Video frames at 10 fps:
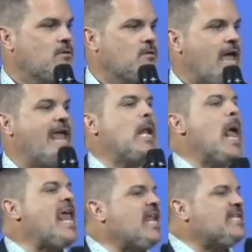He
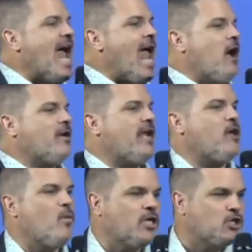leaned down and he
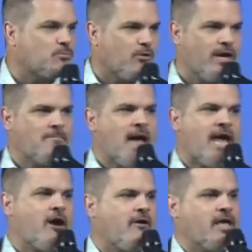whispered in my
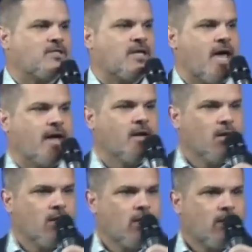ear and he said,
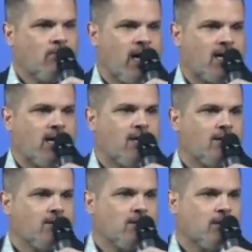"Mickey,
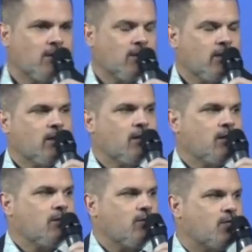
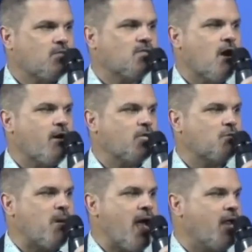this is our
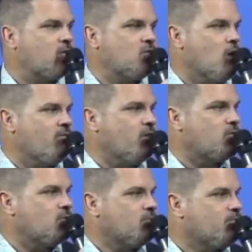Hispanic service."